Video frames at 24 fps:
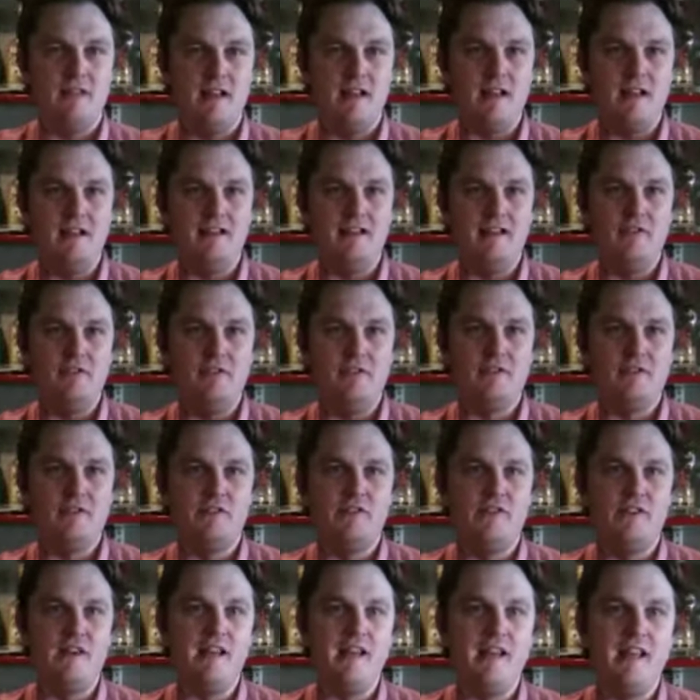uh, levels
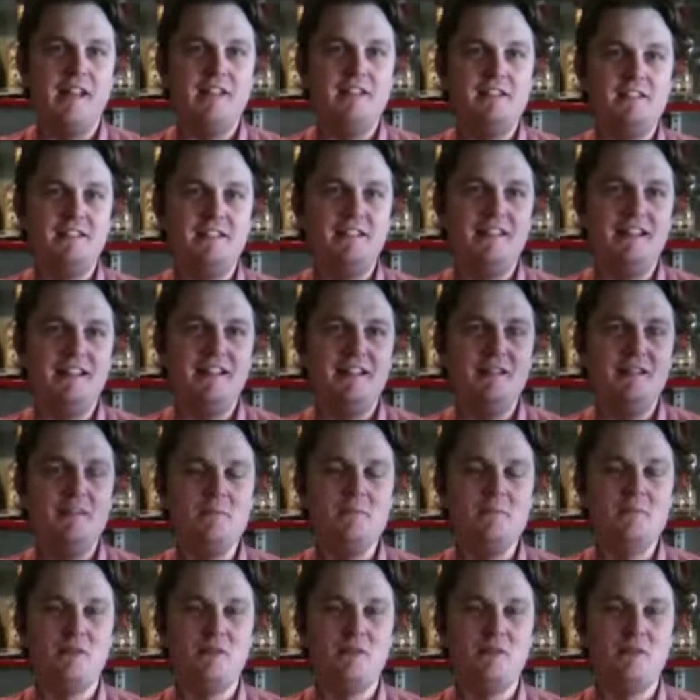of radiation in them,